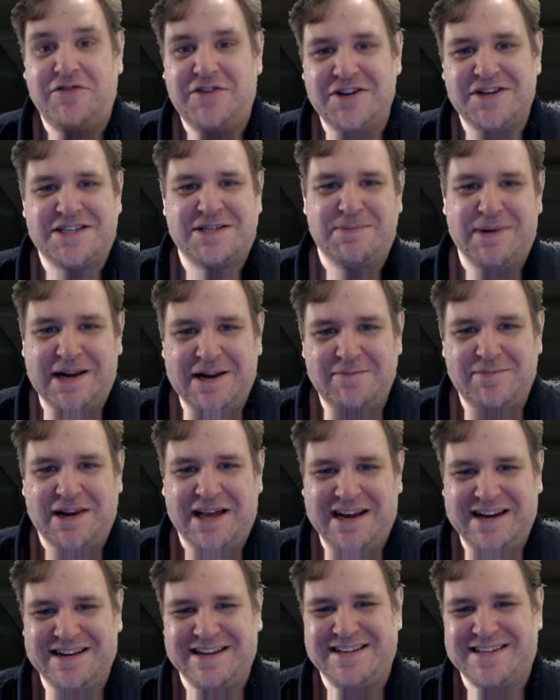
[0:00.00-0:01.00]

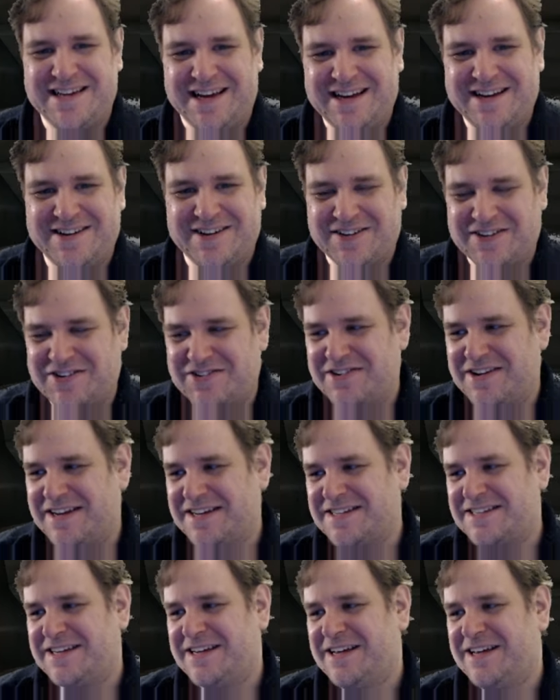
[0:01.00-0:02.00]
Spellblade and
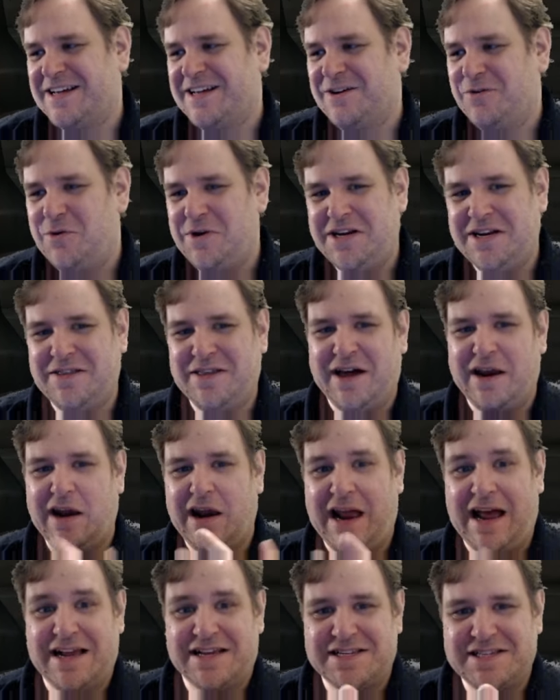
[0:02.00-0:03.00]
Tichondrius. We did that
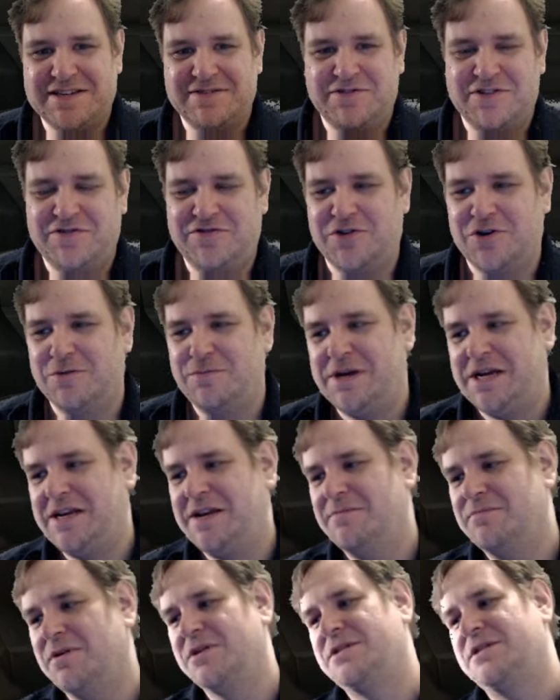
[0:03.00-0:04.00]
last of the four medium
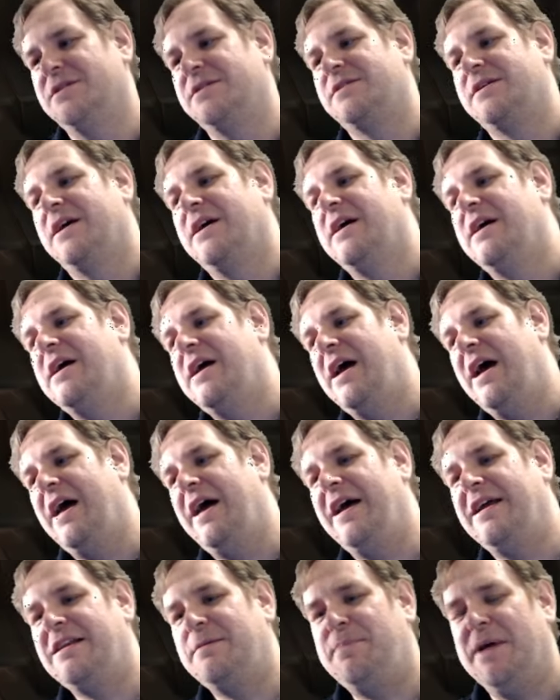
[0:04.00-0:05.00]
bosses. Uh,
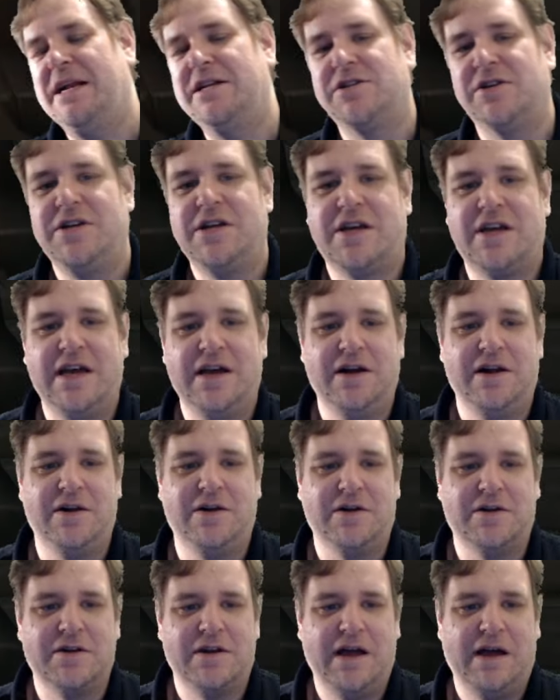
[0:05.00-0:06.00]
it depends on your
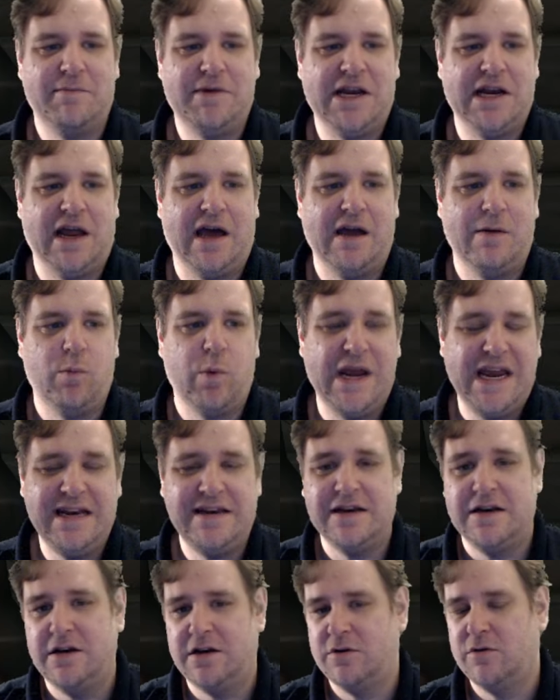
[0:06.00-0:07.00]
guild. I mean, like, we
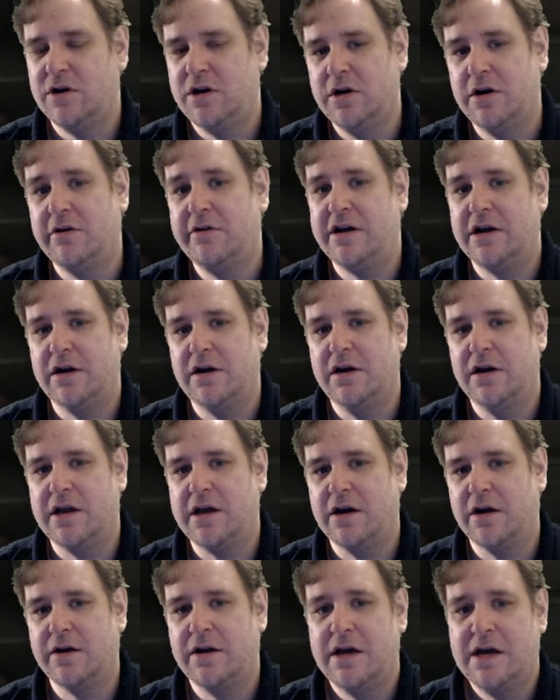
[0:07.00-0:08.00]
didn't do Aluriel early
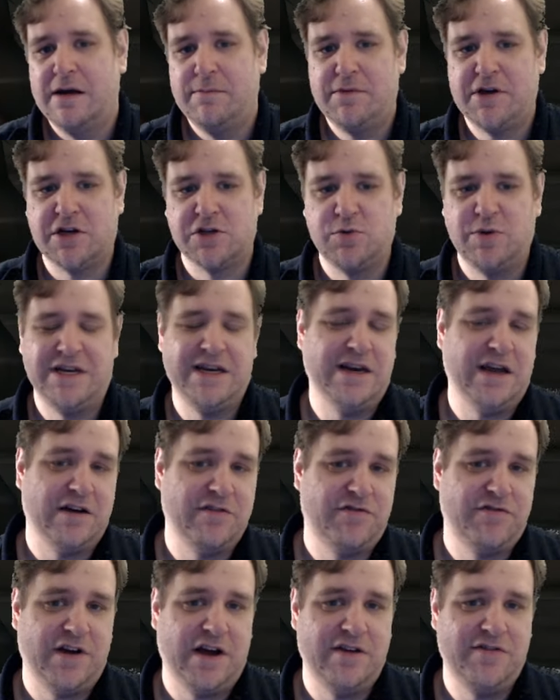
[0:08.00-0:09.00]
on because we didn't have
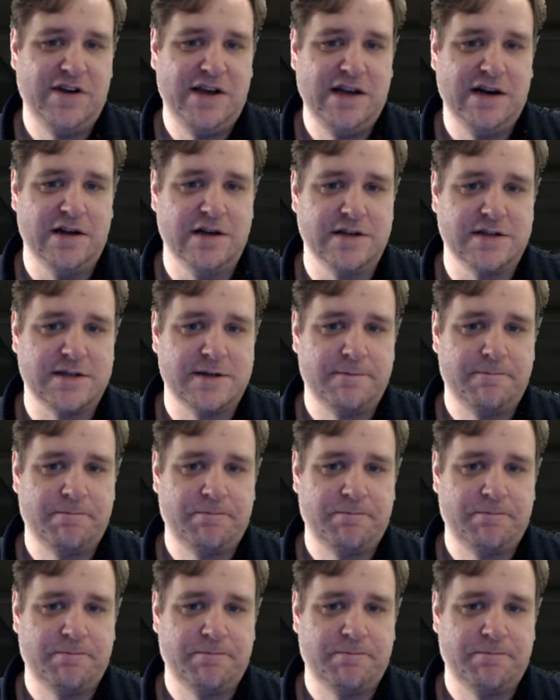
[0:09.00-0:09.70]
five healers.